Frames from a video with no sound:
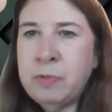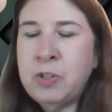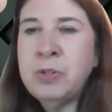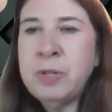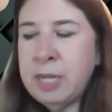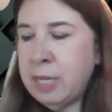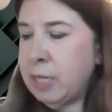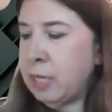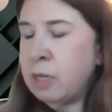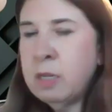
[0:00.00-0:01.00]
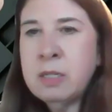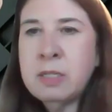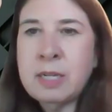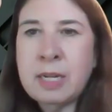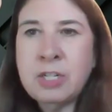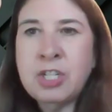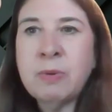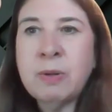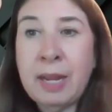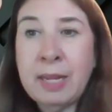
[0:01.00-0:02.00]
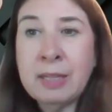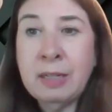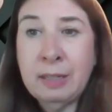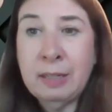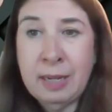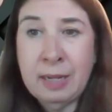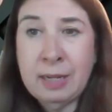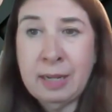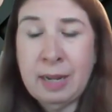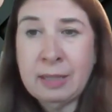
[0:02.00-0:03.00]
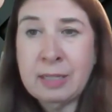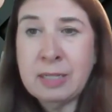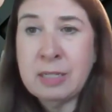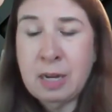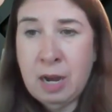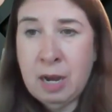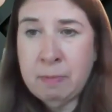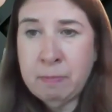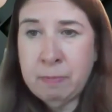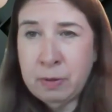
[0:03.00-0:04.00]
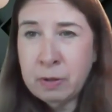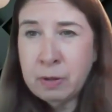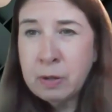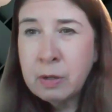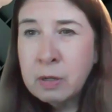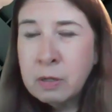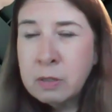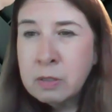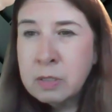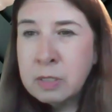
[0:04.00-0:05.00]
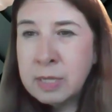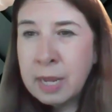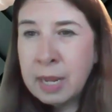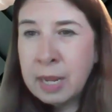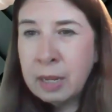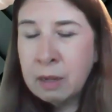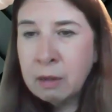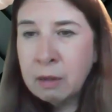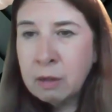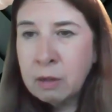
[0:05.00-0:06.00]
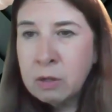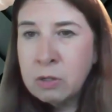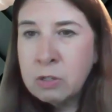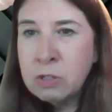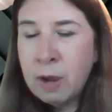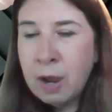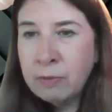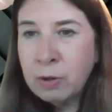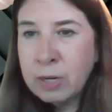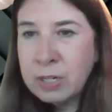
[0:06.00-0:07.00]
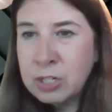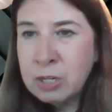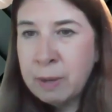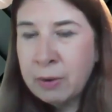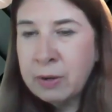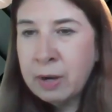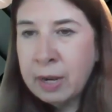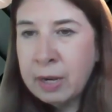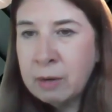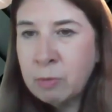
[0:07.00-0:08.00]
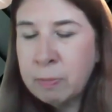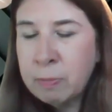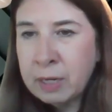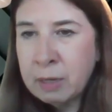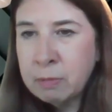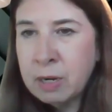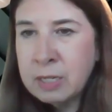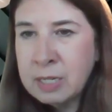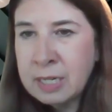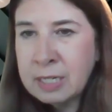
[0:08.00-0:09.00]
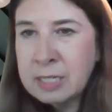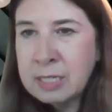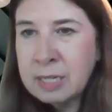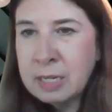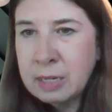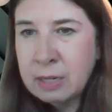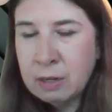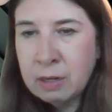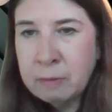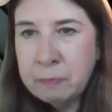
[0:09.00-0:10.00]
Judy said she would like the link at the top to say, do you have a question about an item or pickup? Contact us here.